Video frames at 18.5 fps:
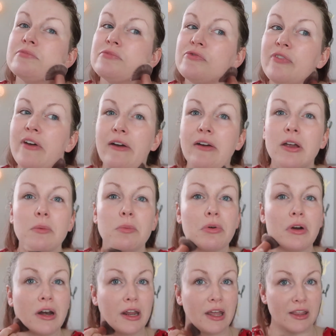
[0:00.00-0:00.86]
Very
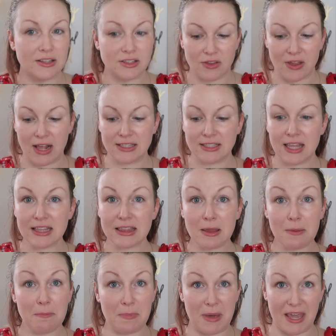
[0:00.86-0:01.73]
pretty. So that's like
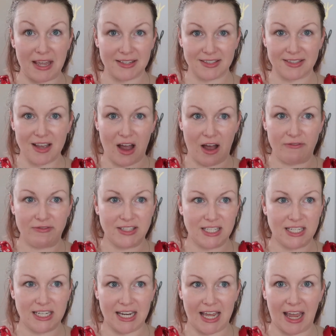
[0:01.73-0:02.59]
the base of
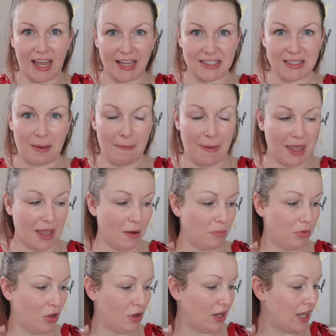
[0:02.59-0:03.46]
today's
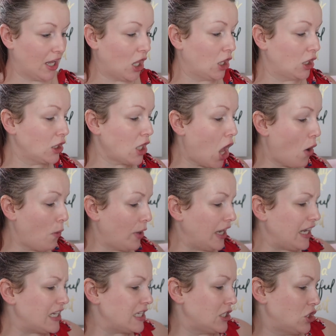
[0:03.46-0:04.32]
makeup look.
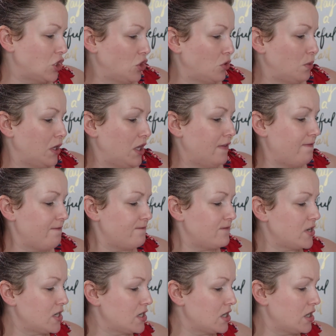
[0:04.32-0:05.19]
Glowy, dewy,
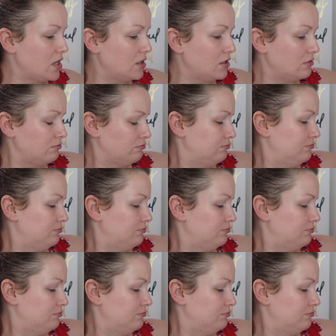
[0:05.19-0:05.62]
fun.